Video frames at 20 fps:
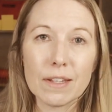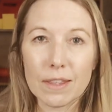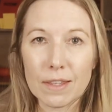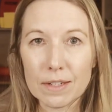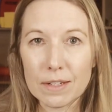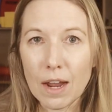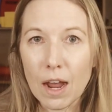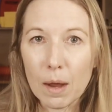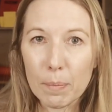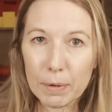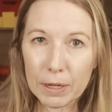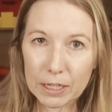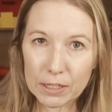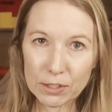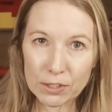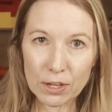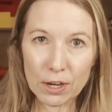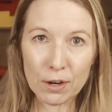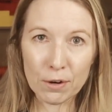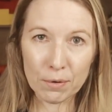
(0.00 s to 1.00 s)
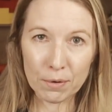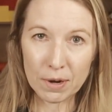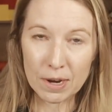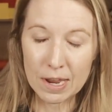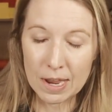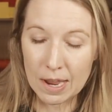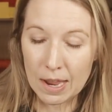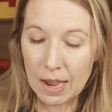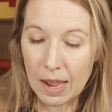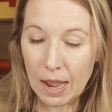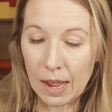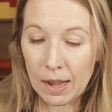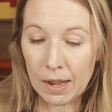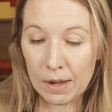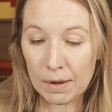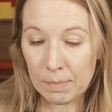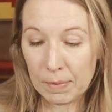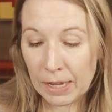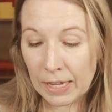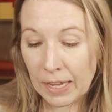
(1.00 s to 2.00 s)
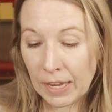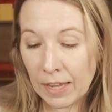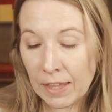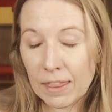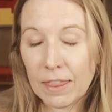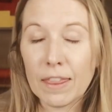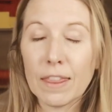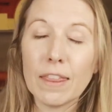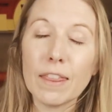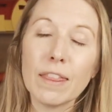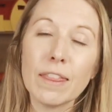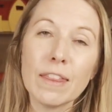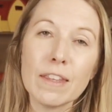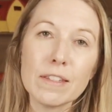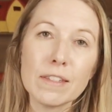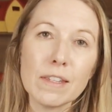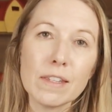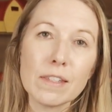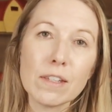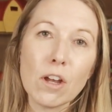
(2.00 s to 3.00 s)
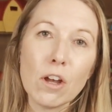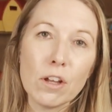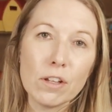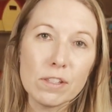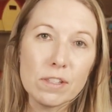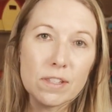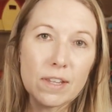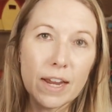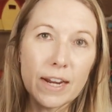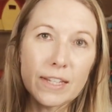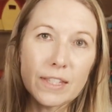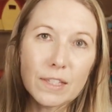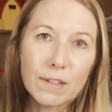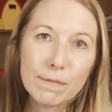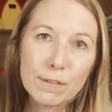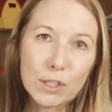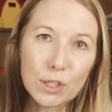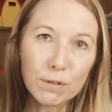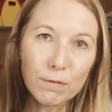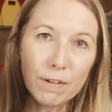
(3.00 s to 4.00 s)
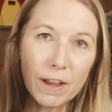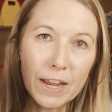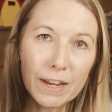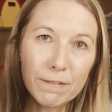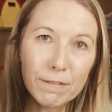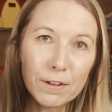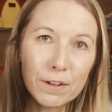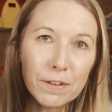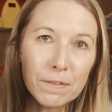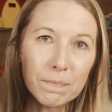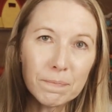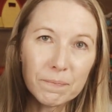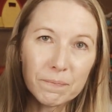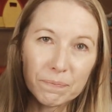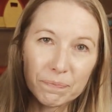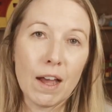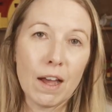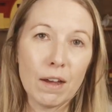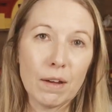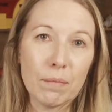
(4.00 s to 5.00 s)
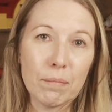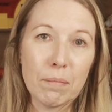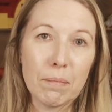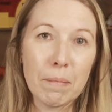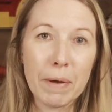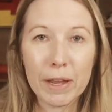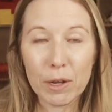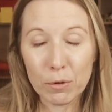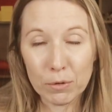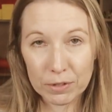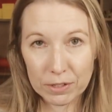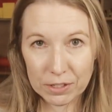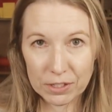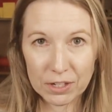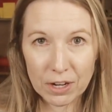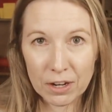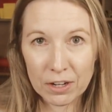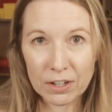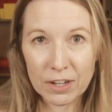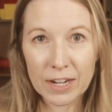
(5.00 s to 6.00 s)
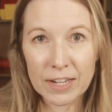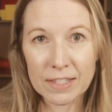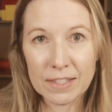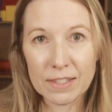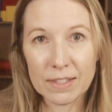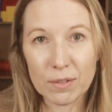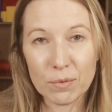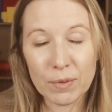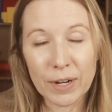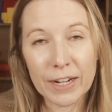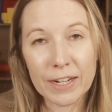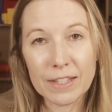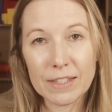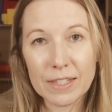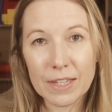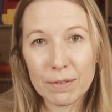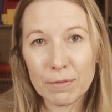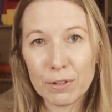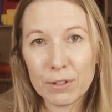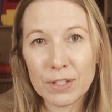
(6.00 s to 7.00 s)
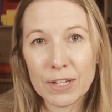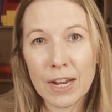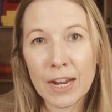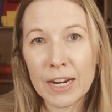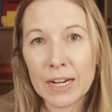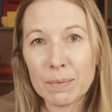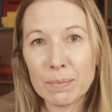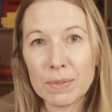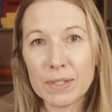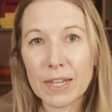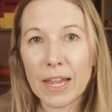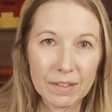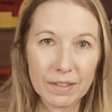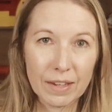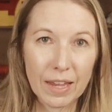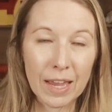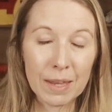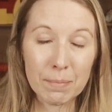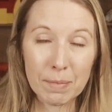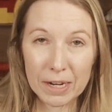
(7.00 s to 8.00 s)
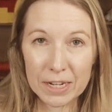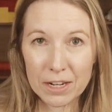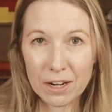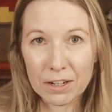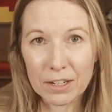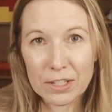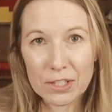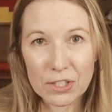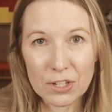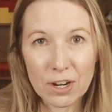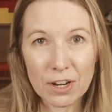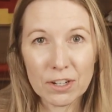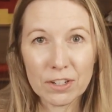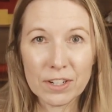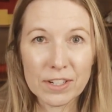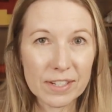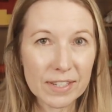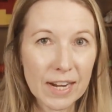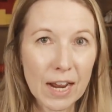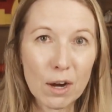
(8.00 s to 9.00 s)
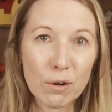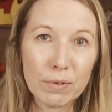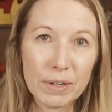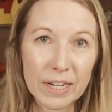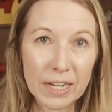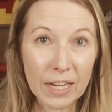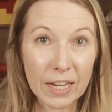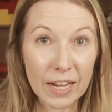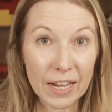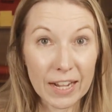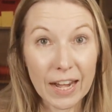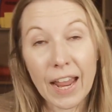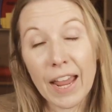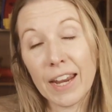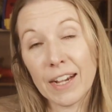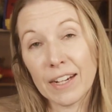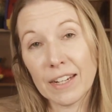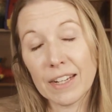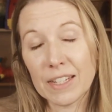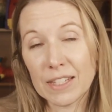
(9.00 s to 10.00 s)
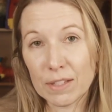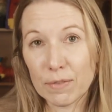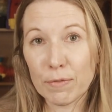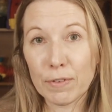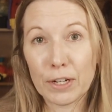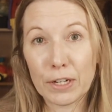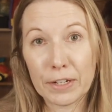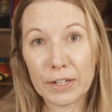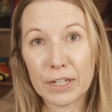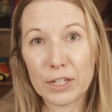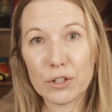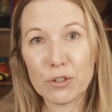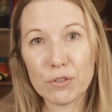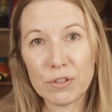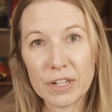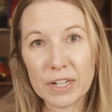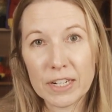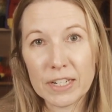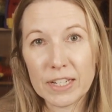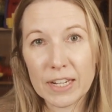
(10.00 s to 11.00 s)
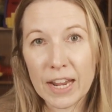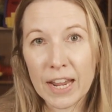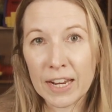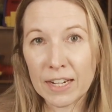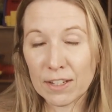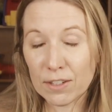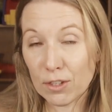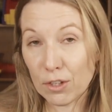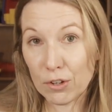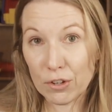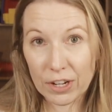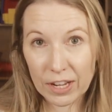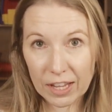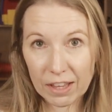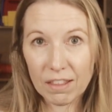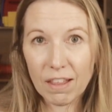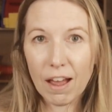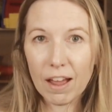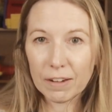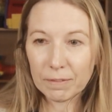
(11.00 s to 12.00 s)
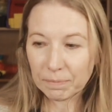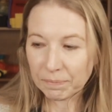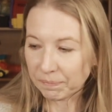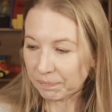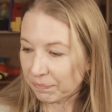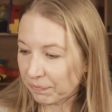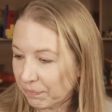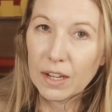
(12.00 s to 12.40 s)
into the topic. So um, again, this is called Signs of Survival. Um, my oldest daughter has read it several times, and my youngest daughter is now reading it and is very intrigued and is learning a lot.